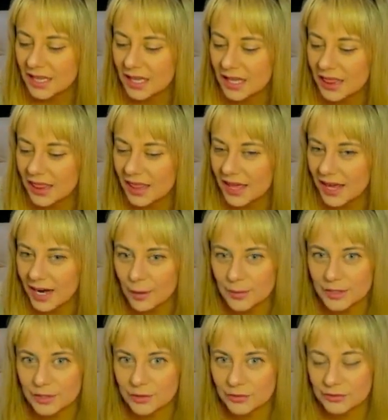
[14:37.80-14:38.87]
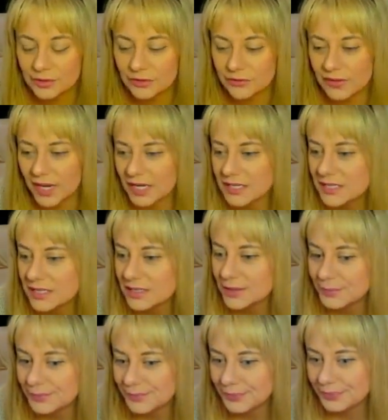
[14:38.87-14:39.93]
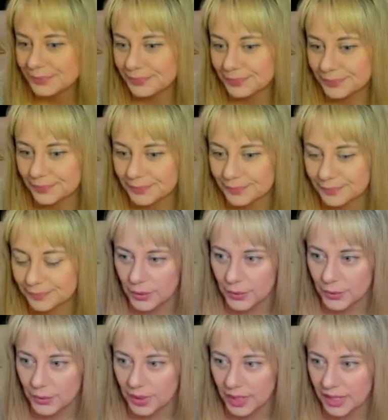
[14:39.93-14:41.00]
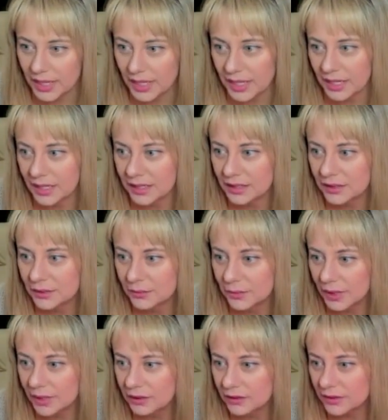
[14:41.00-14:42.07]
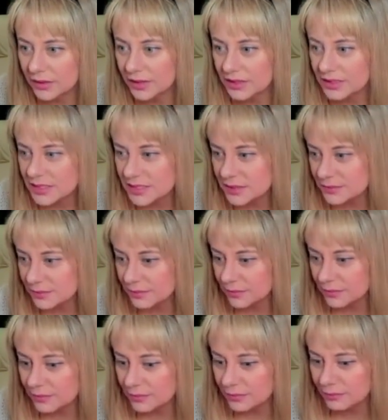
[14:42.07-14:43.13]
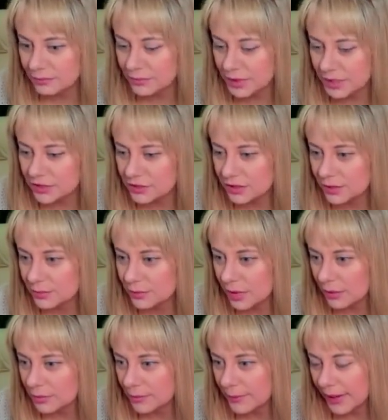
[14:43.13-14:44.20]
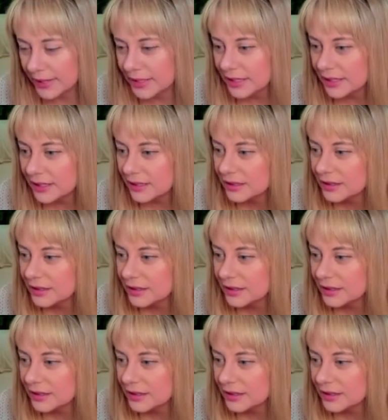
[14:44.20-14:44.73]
That happened real fast. Okay, well, this is majorly problematic.